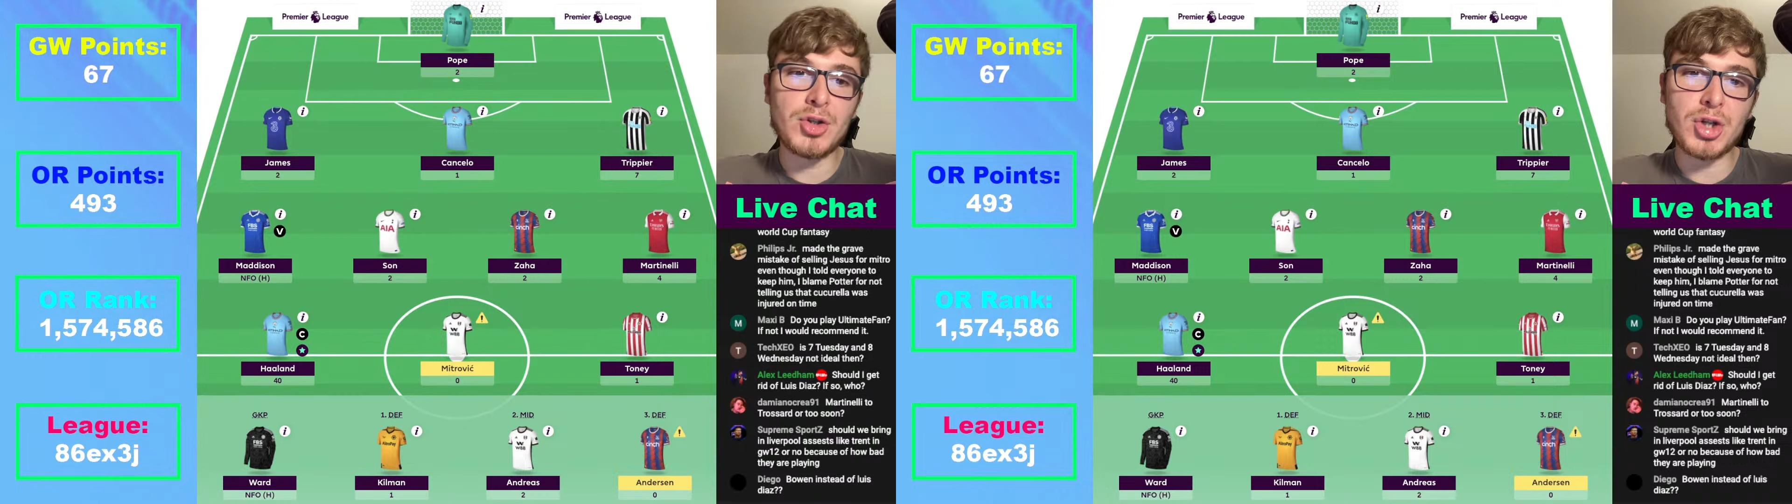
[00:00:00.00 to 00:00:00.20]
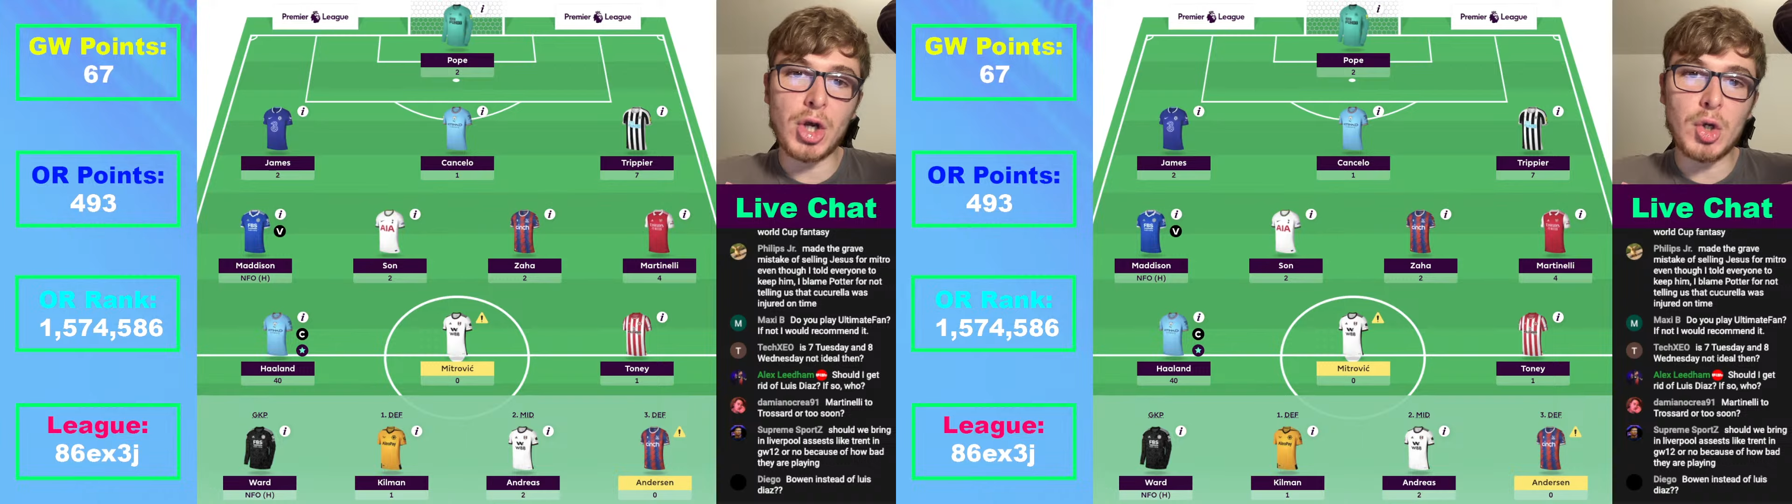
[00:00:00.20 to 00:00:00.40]

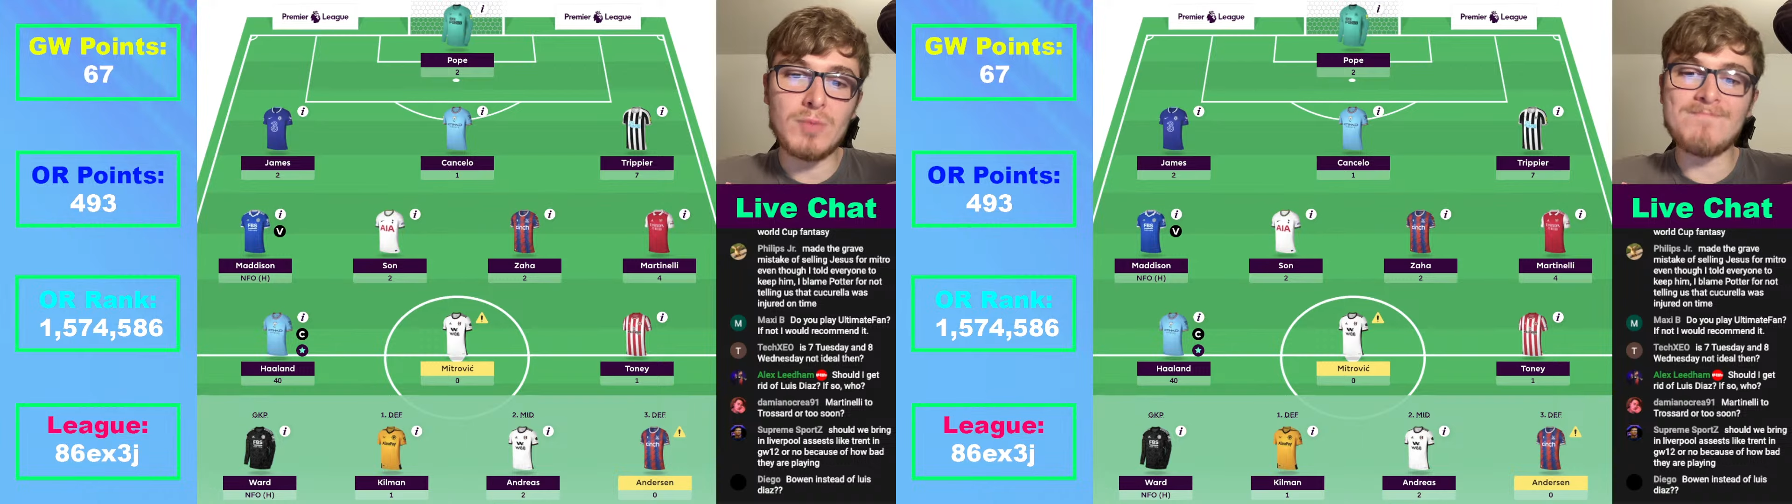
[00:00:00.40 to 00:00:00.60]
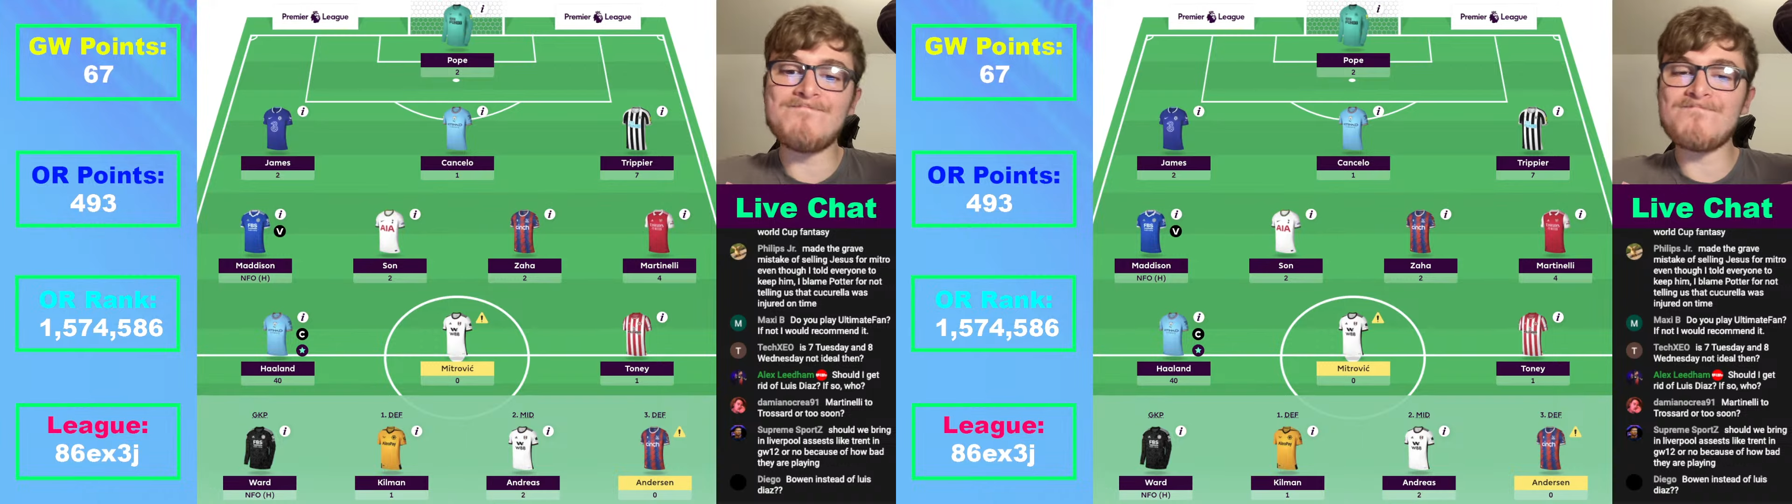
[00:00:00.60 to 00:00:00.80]

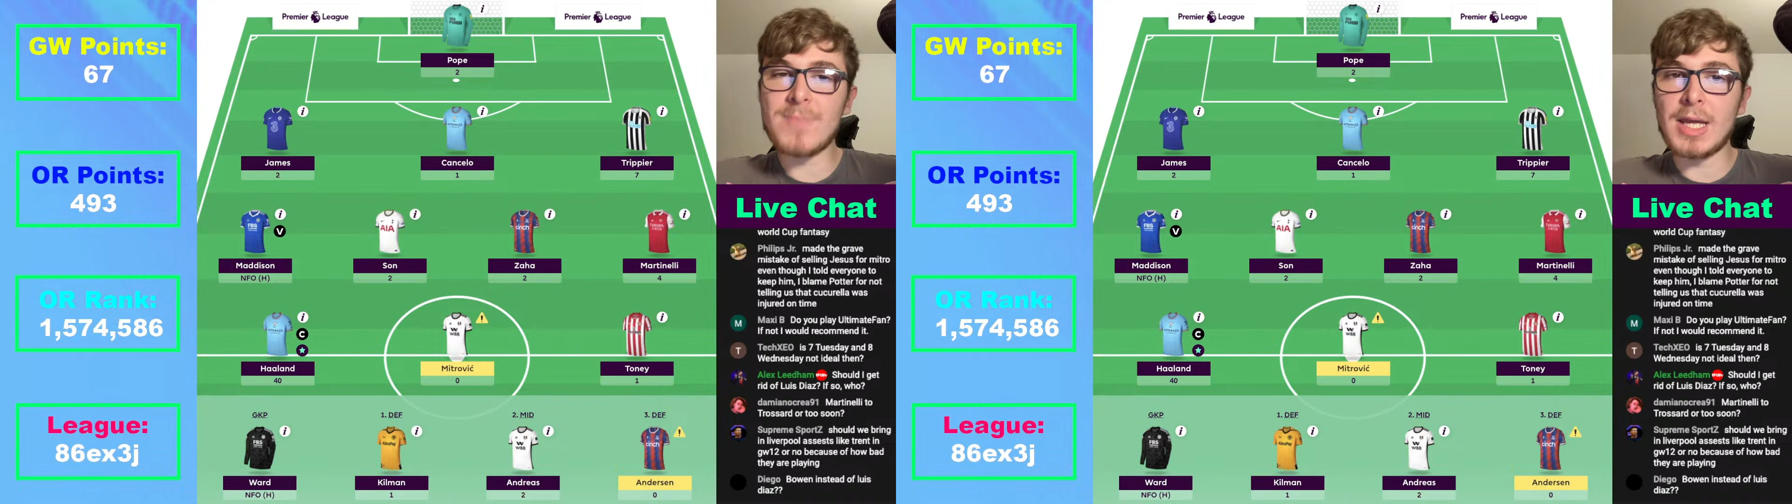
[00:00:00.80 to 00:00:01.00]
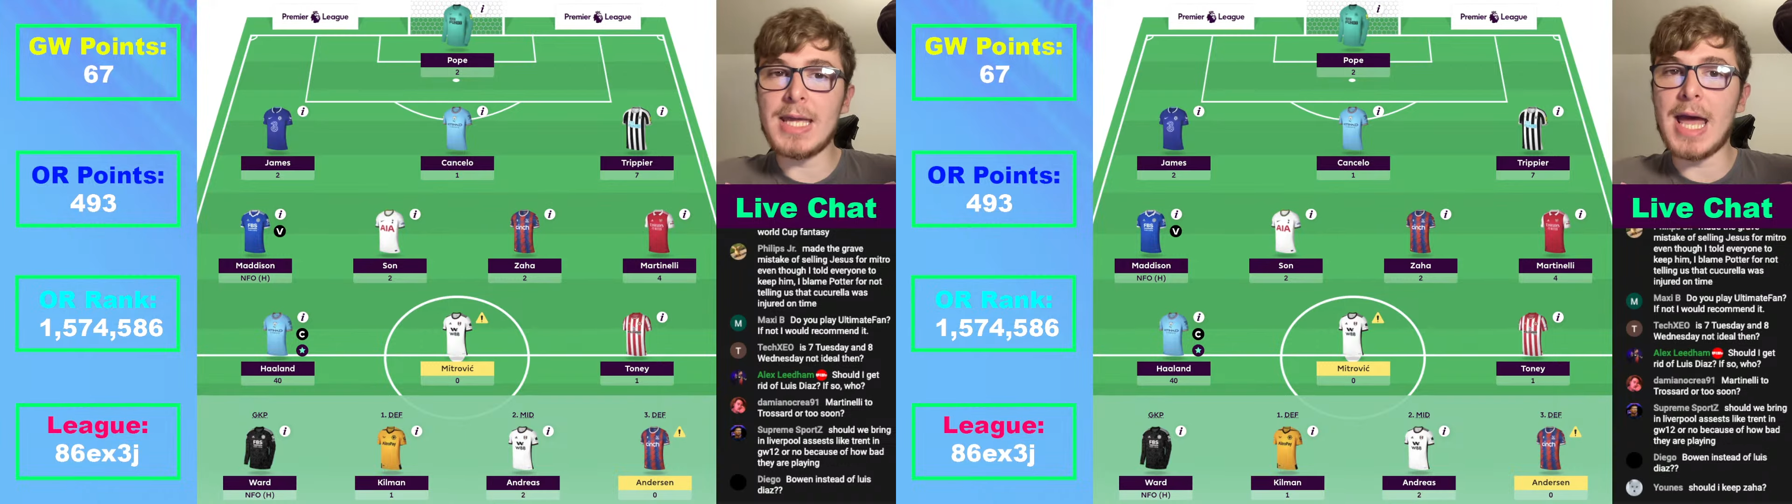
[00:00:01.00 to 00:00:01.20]
So,
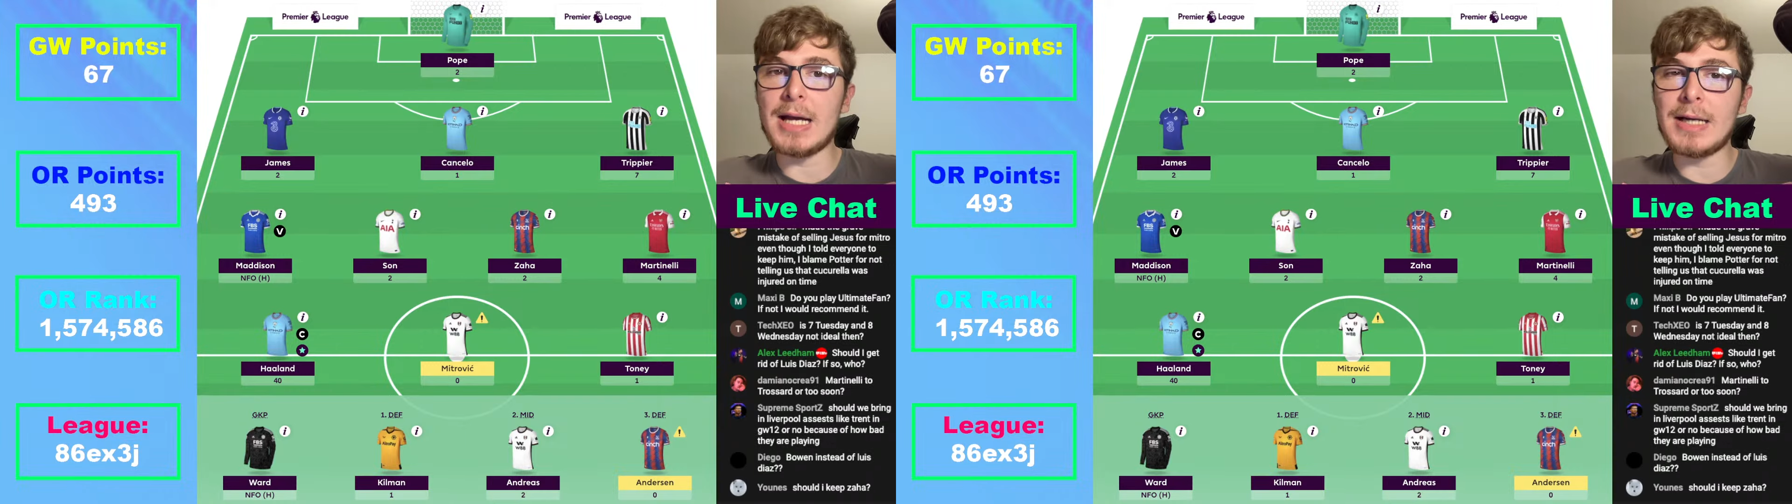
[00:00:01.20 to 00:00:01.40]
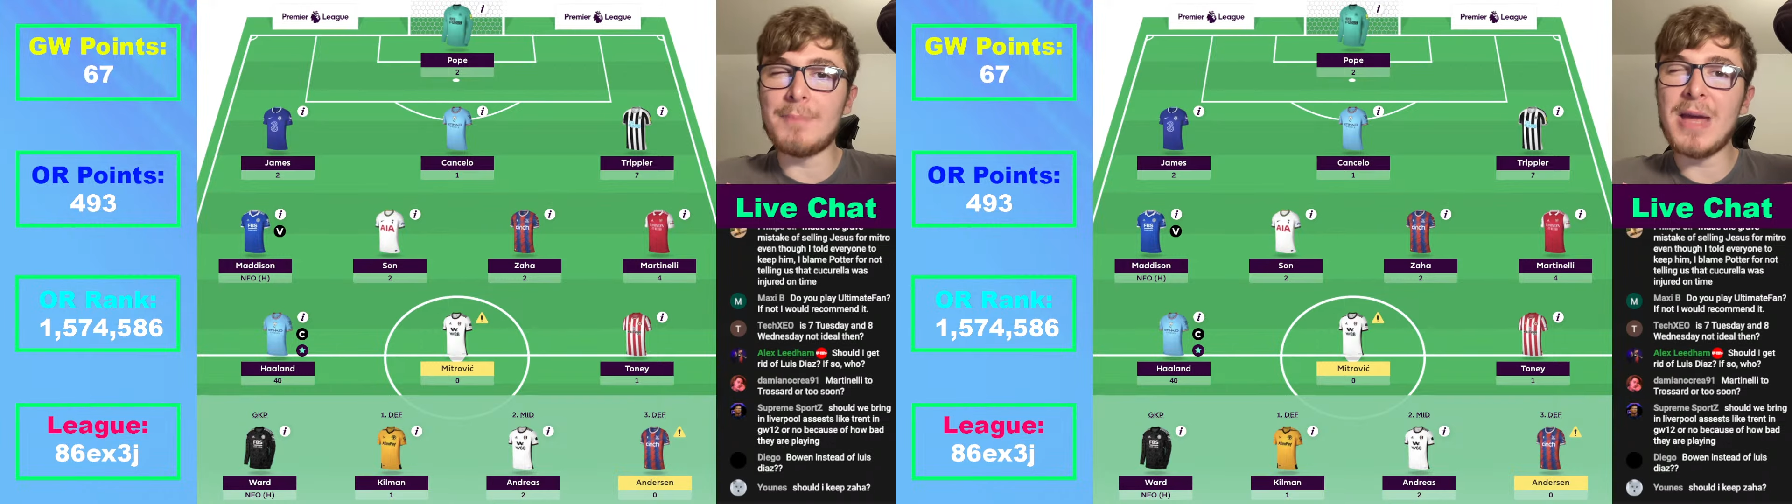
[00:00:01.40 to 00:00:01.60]
yeah,